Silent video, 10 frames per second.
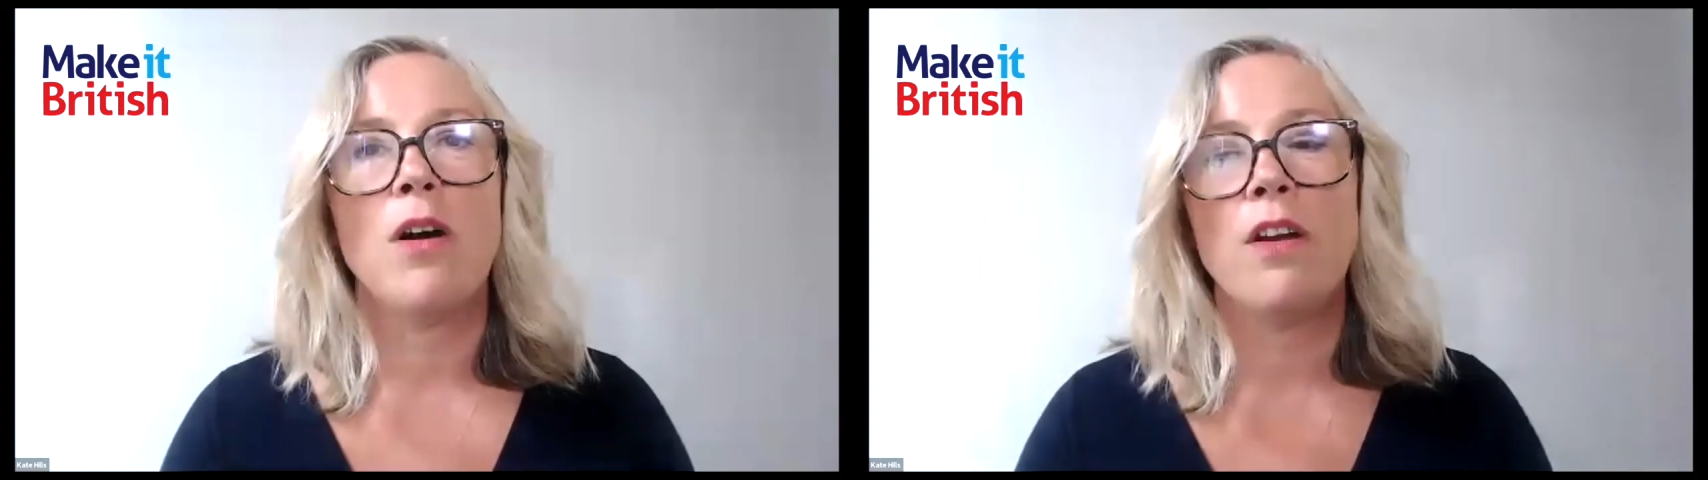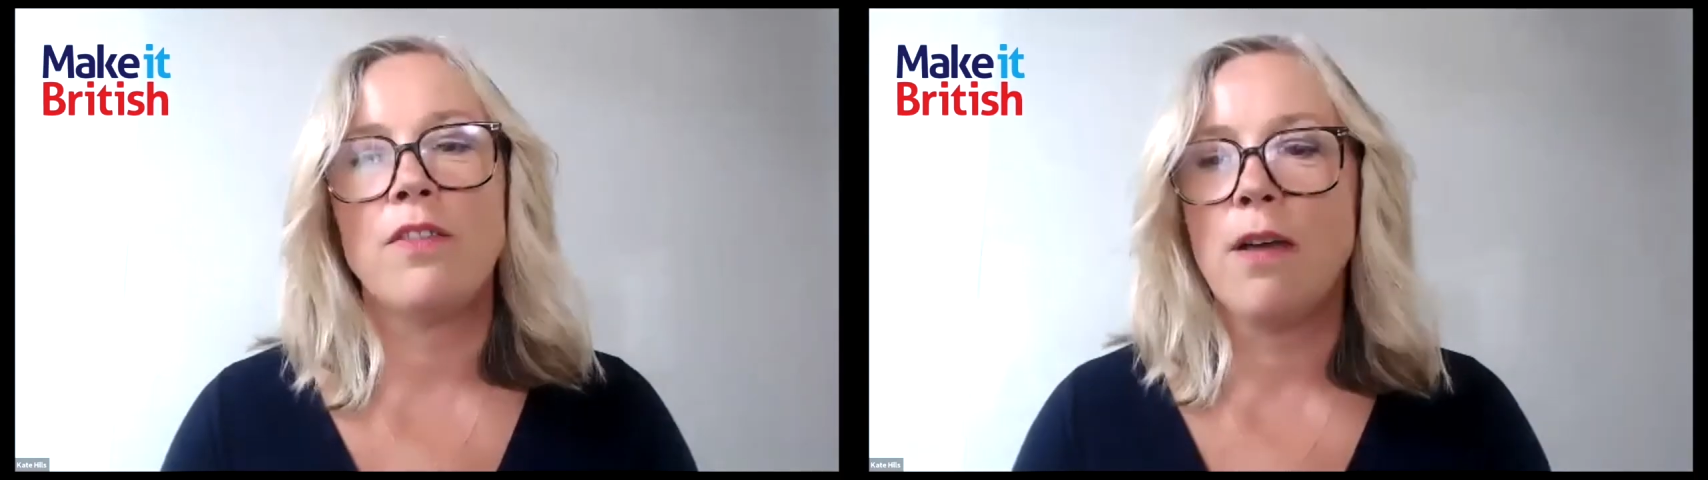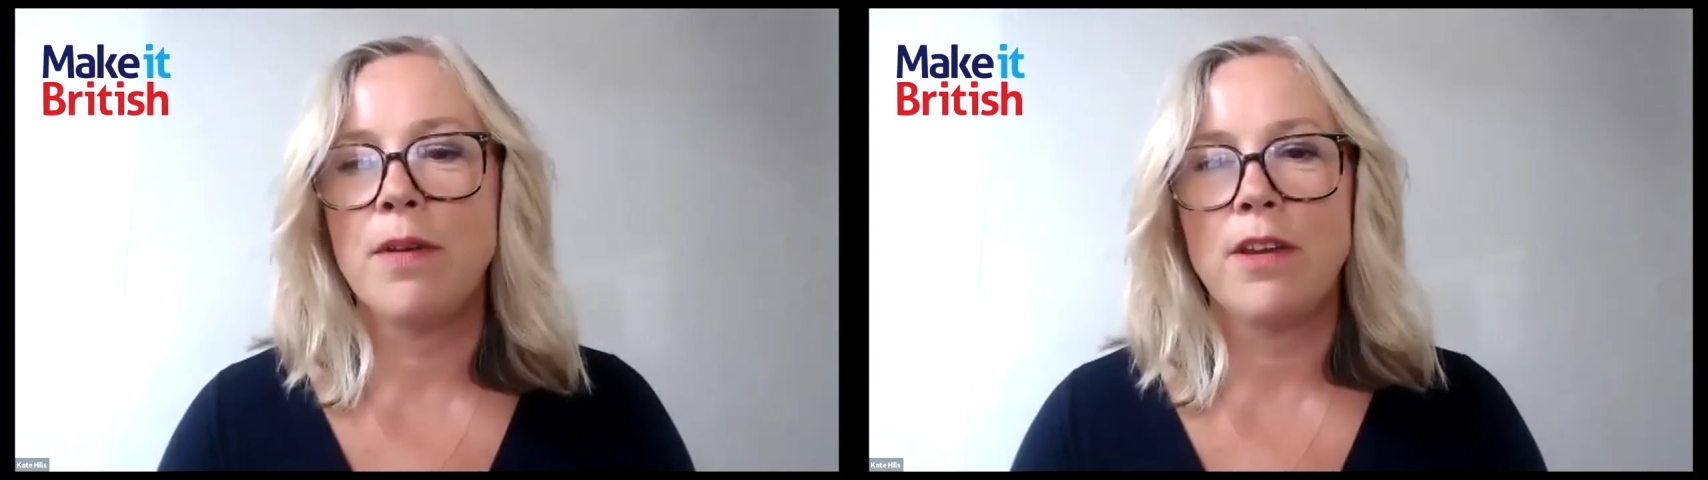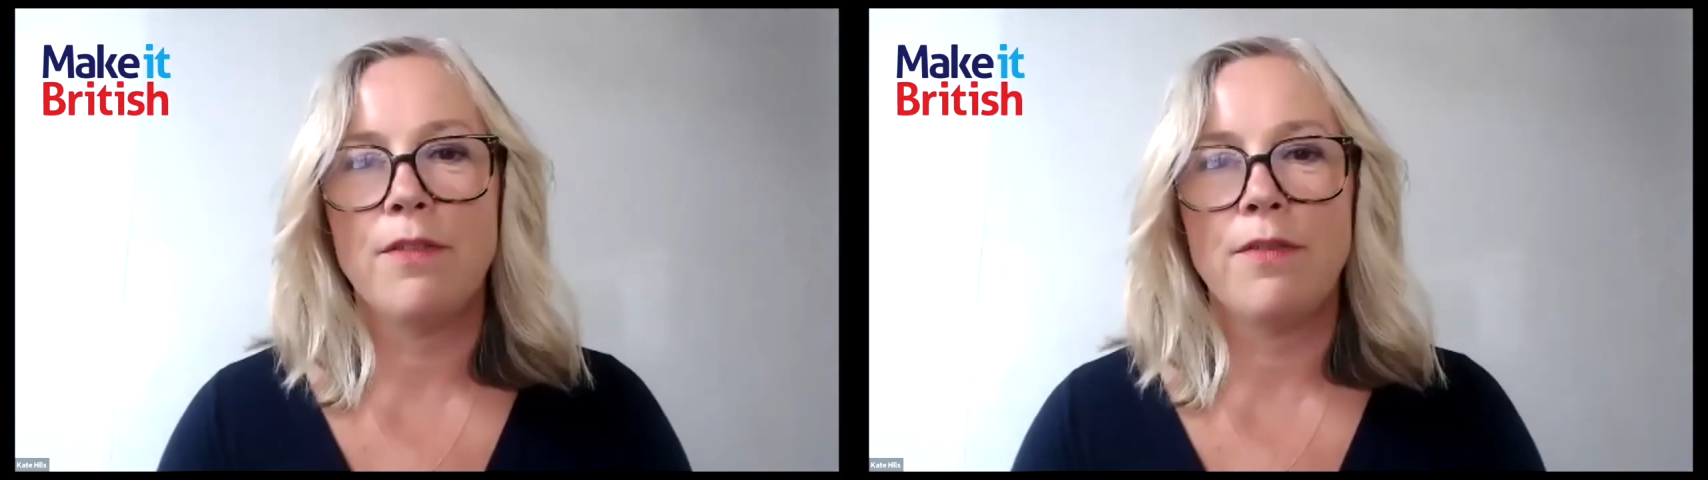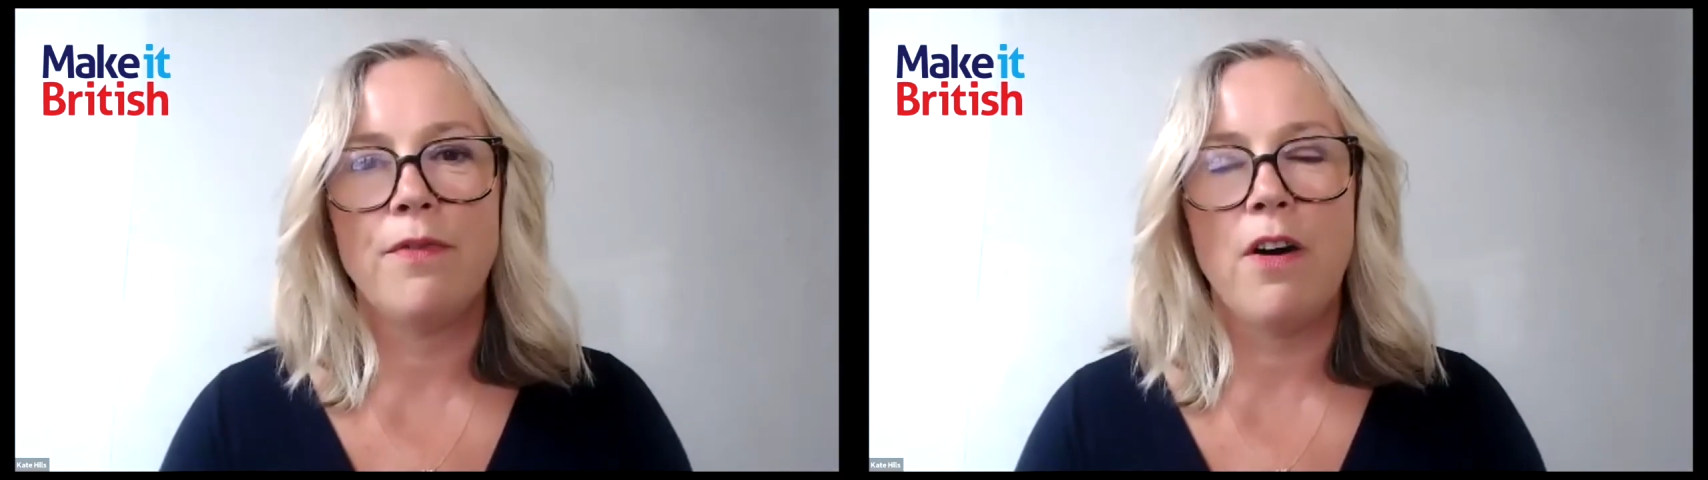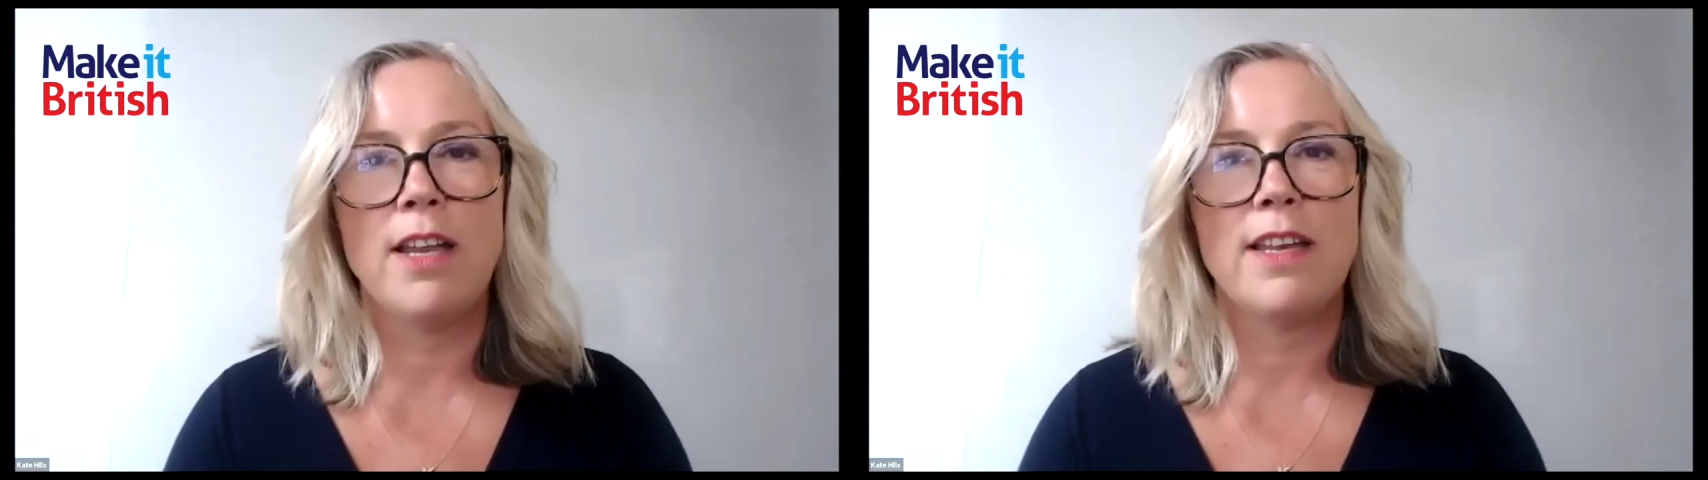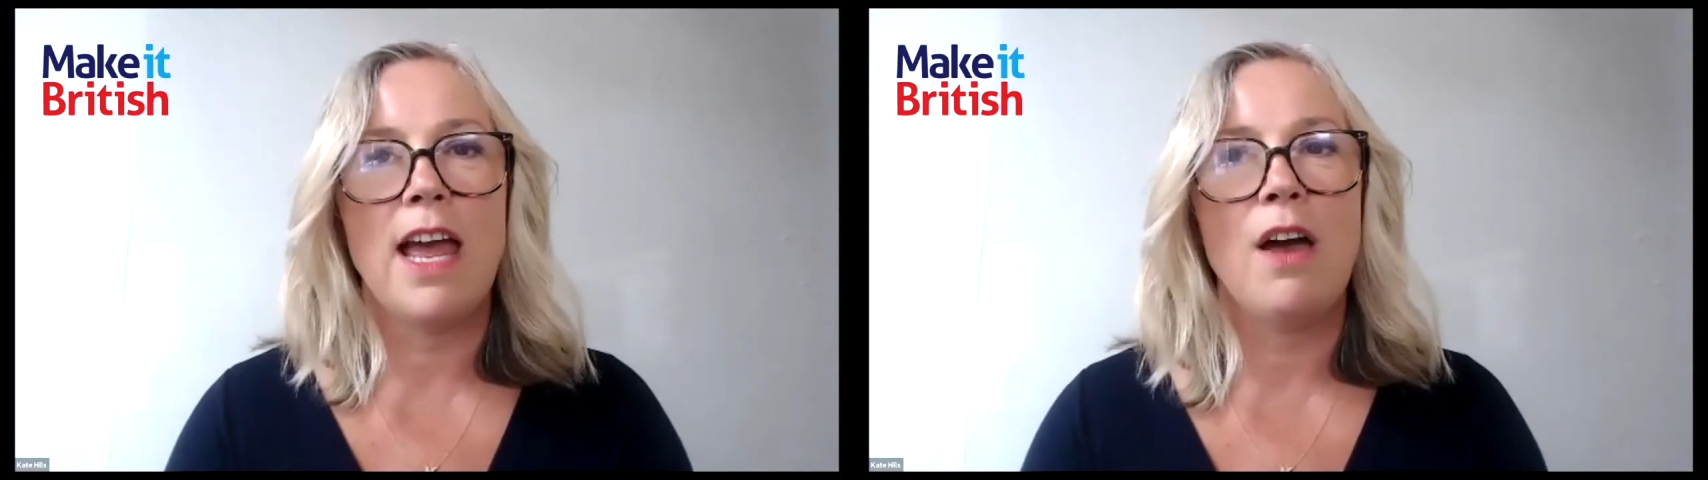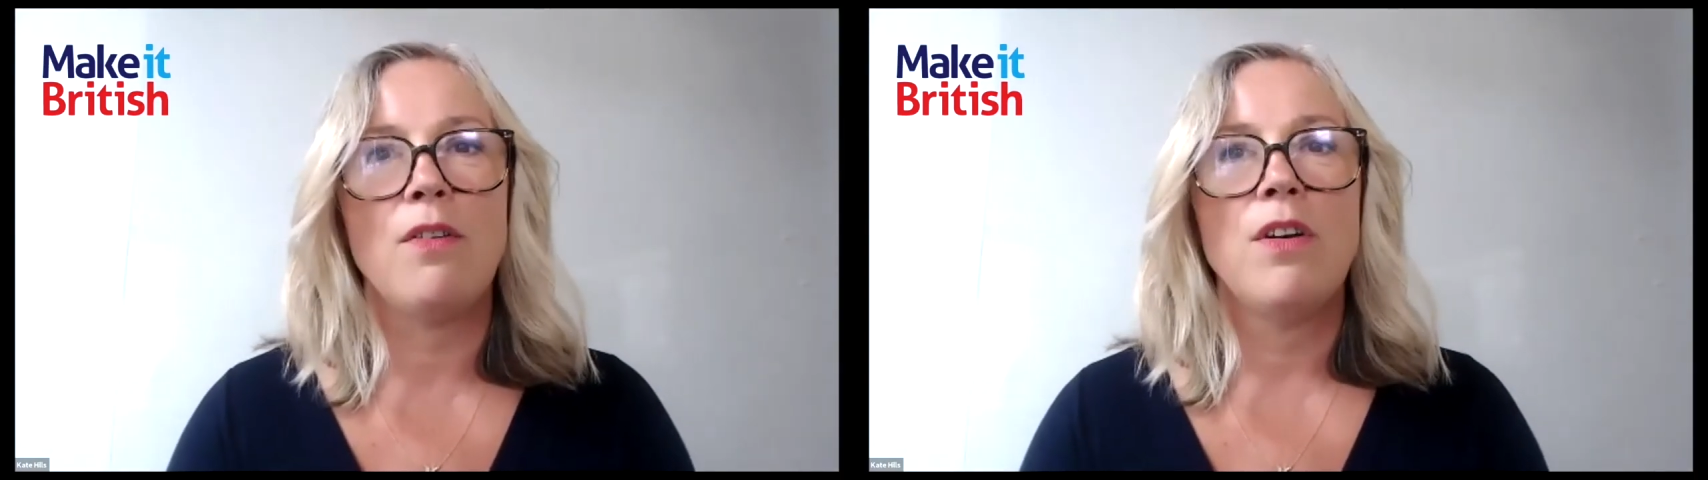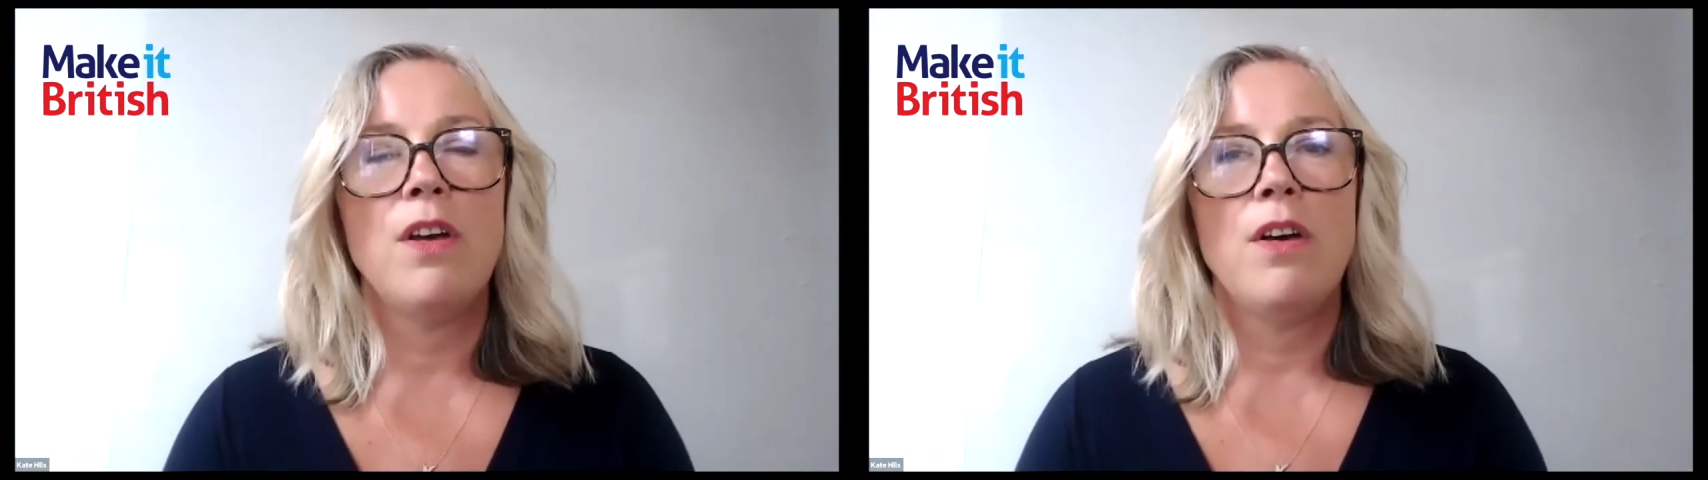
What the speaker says: because I'm going to find out